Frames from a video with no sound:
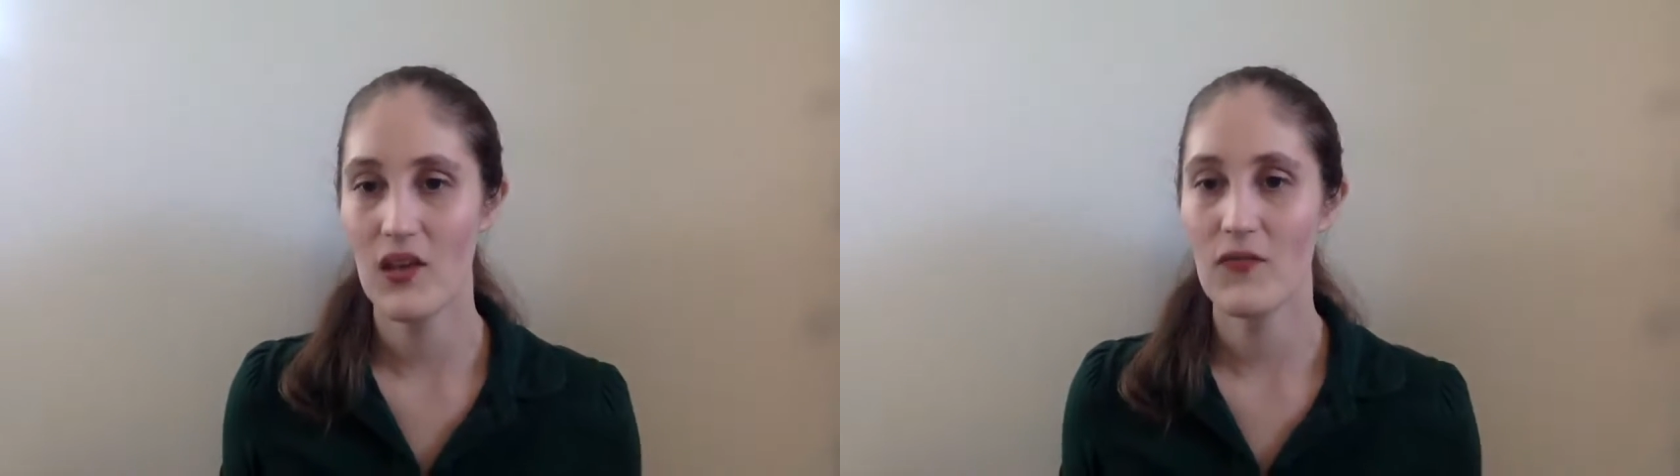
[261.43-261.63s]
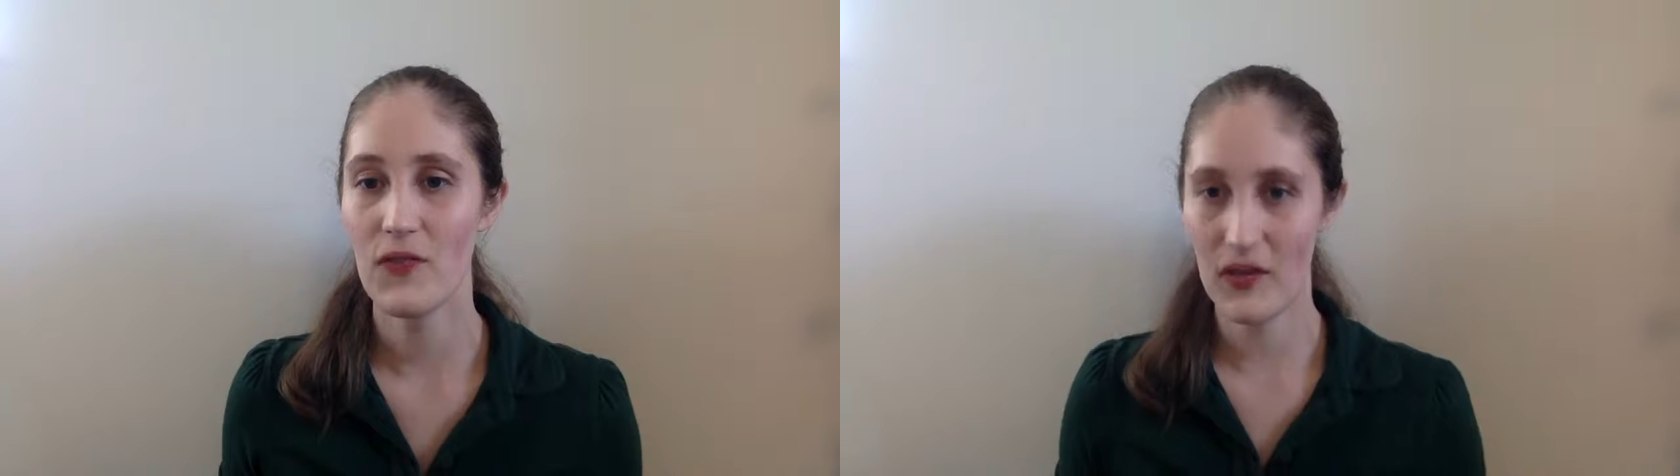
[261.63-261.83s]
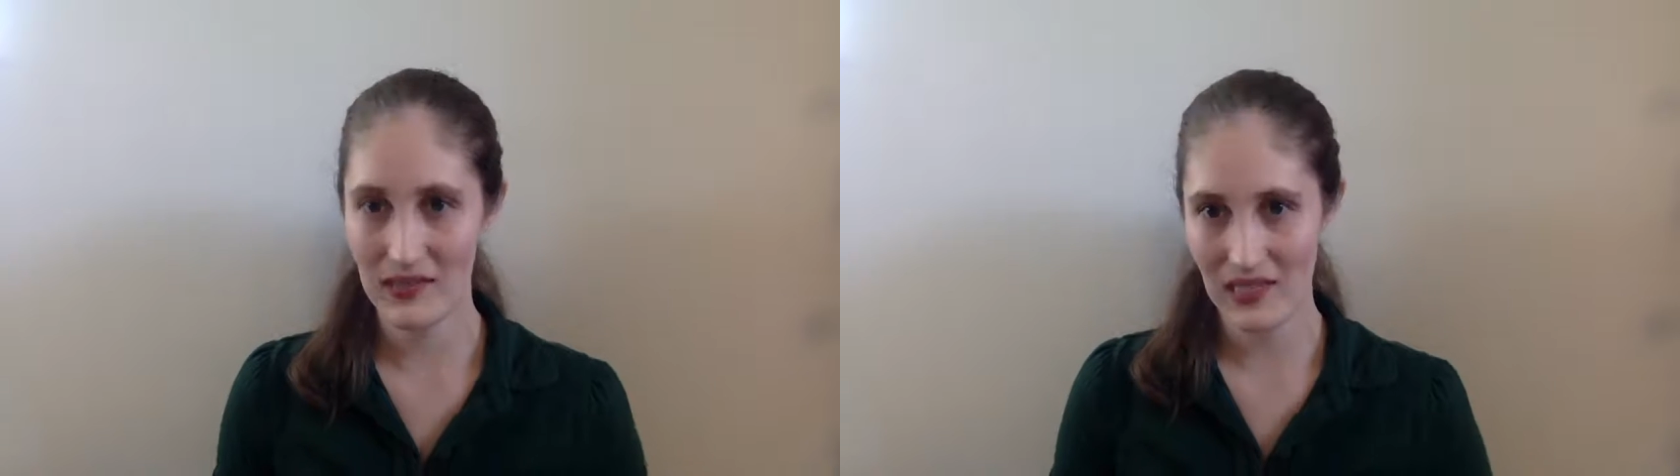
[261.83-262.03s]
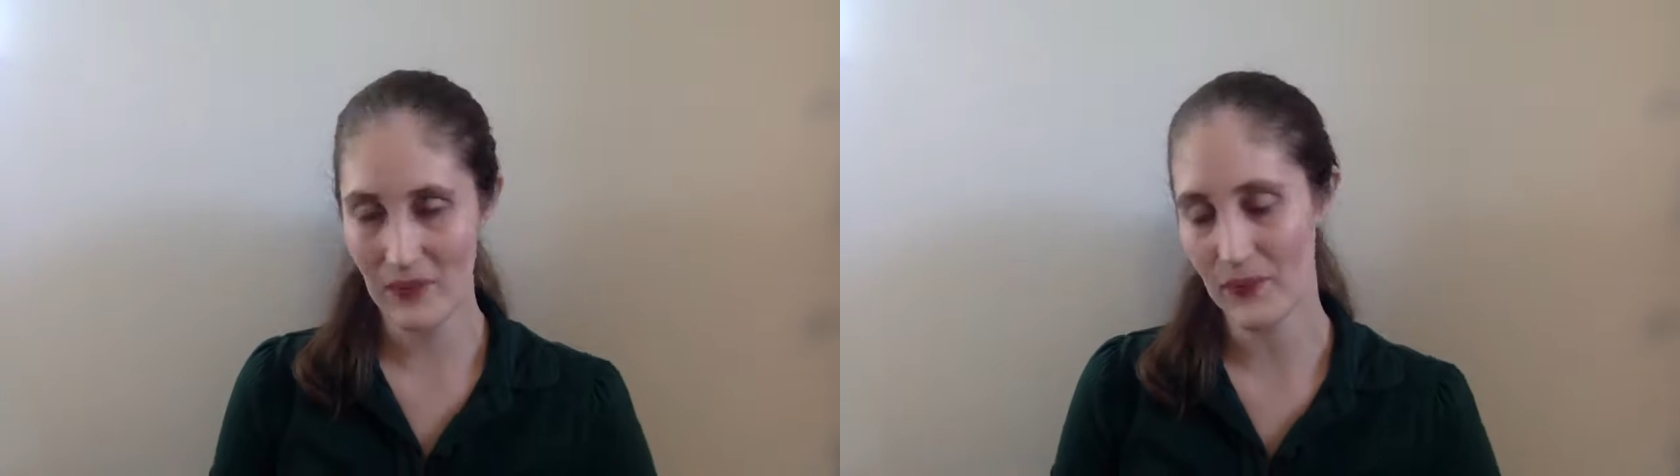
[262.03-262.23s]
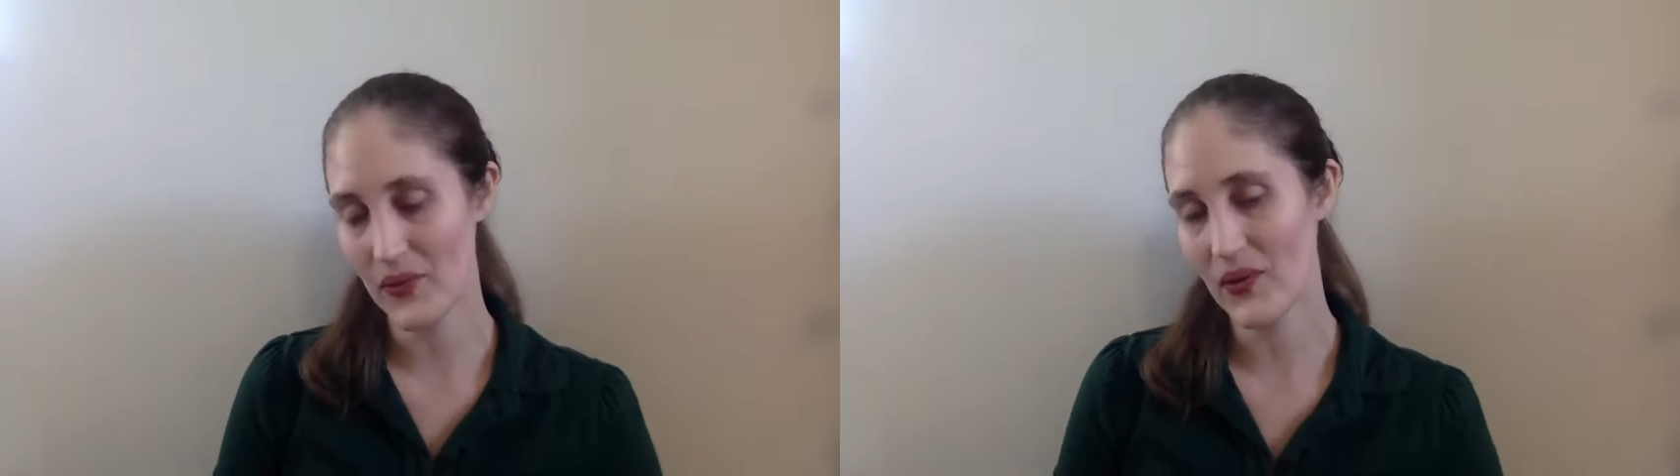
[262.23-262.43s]
For
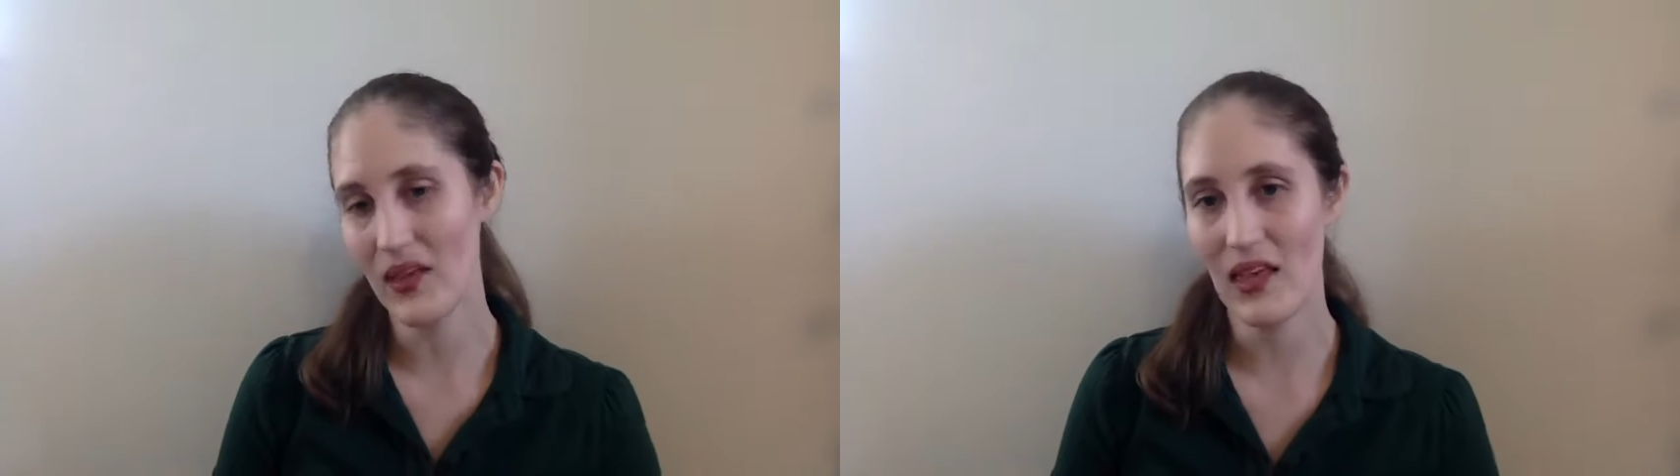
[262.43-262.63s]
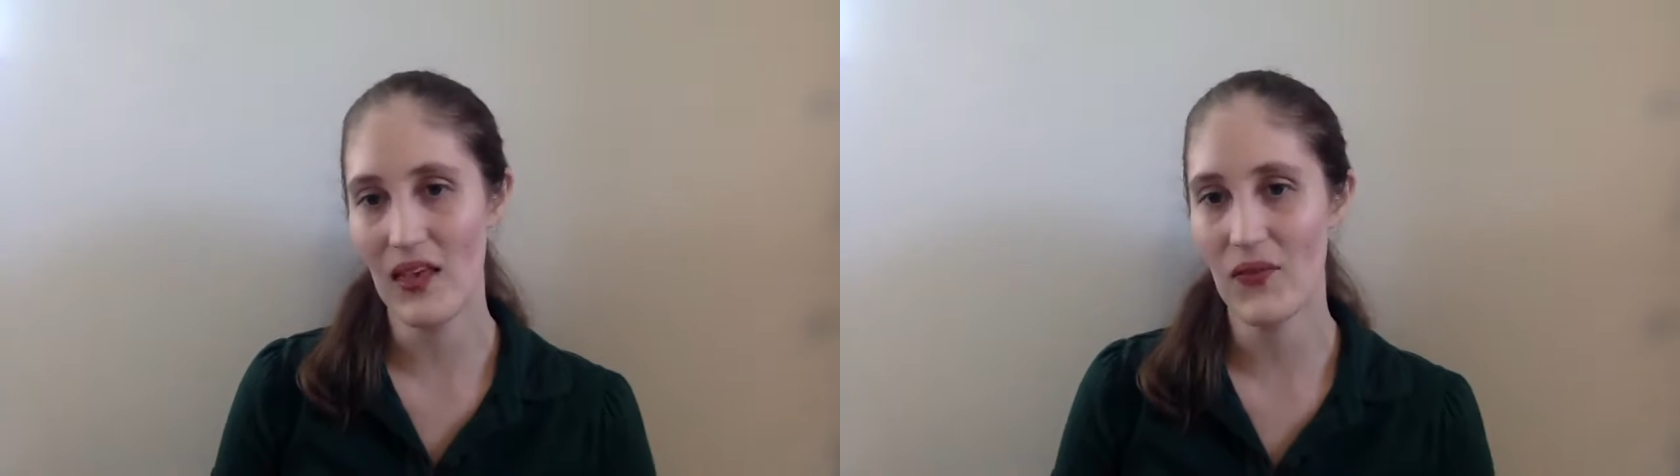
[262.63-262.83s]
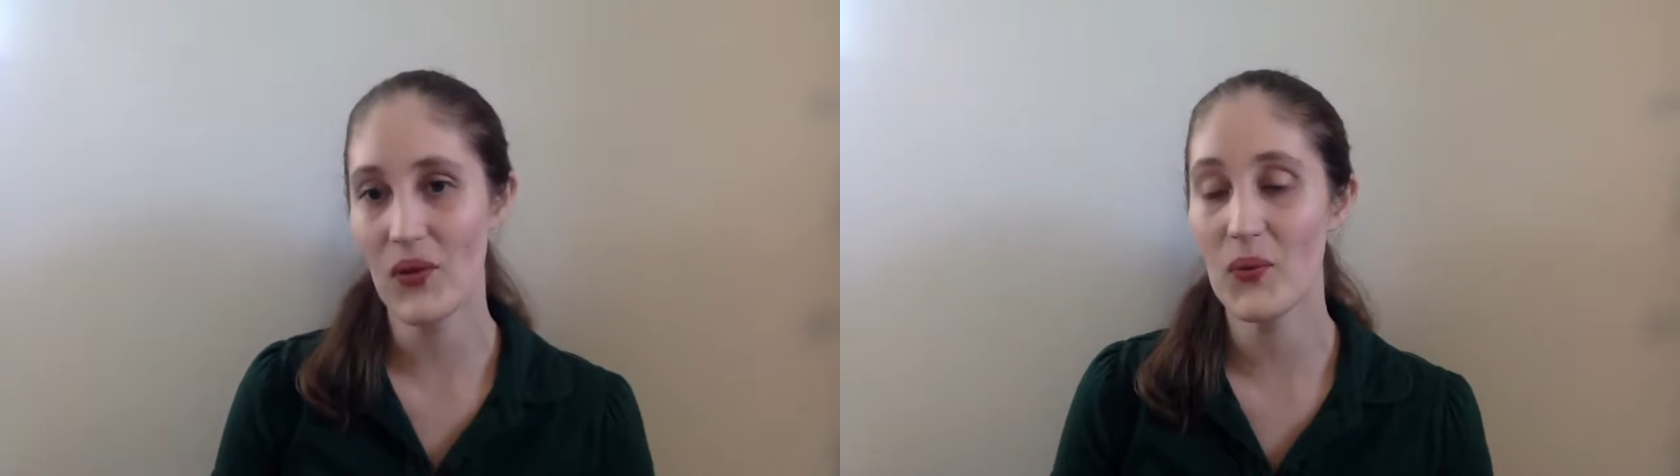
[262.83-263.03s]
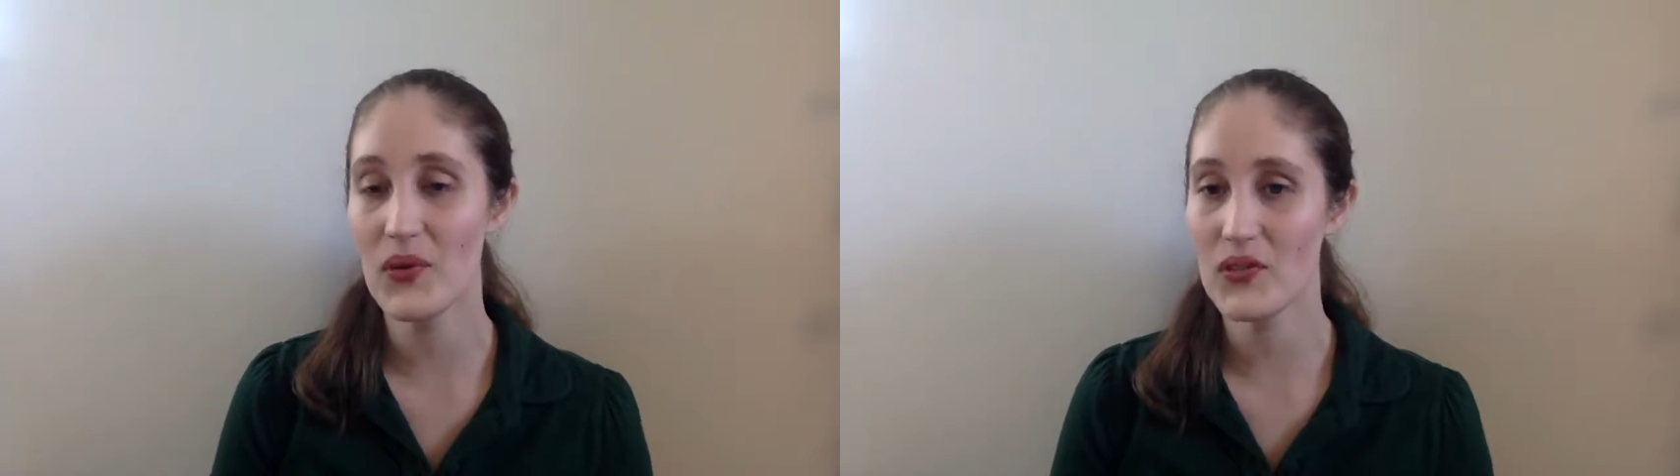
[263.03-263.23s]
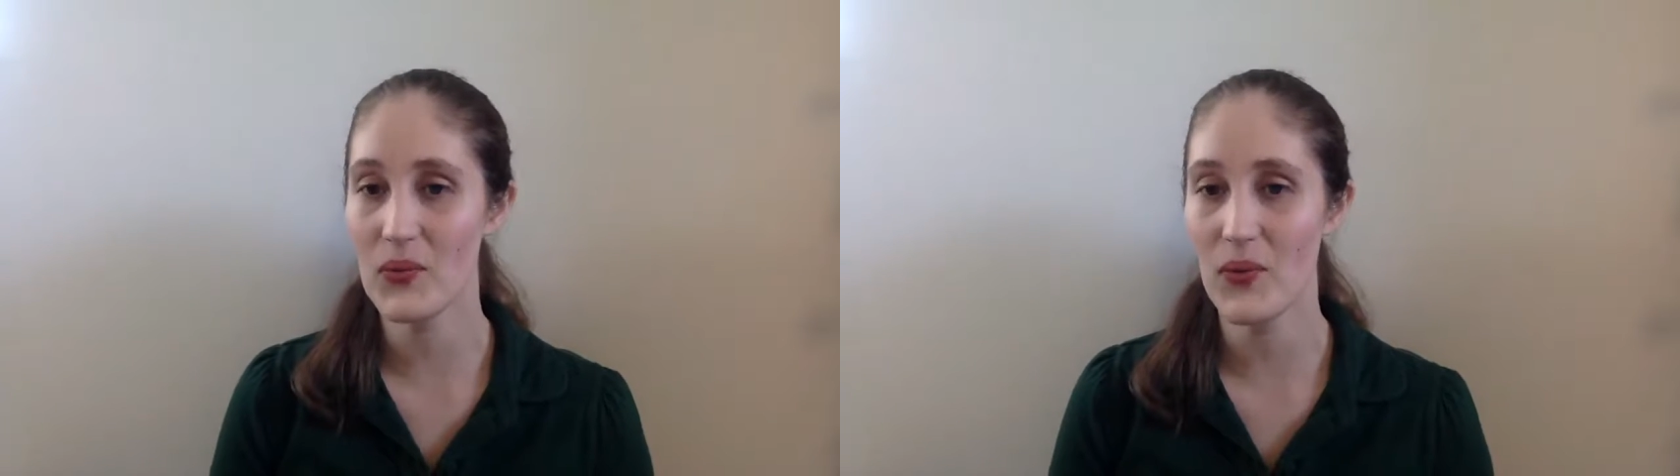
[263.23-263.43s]
example, if you were
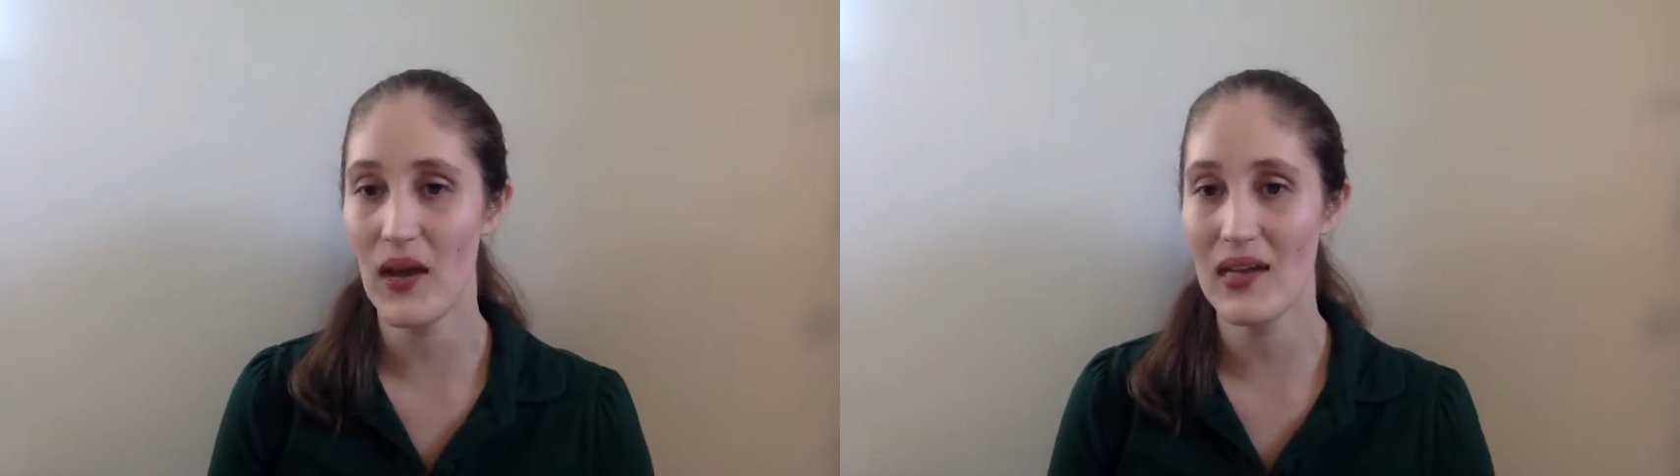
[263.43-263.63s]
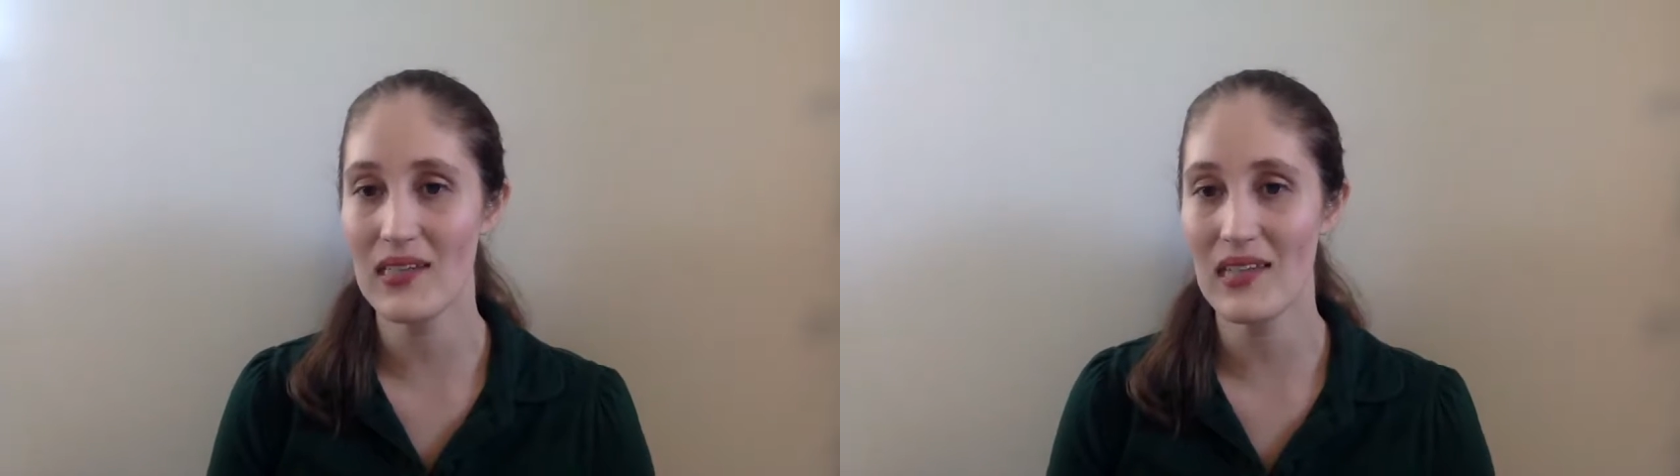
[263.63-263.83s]
to write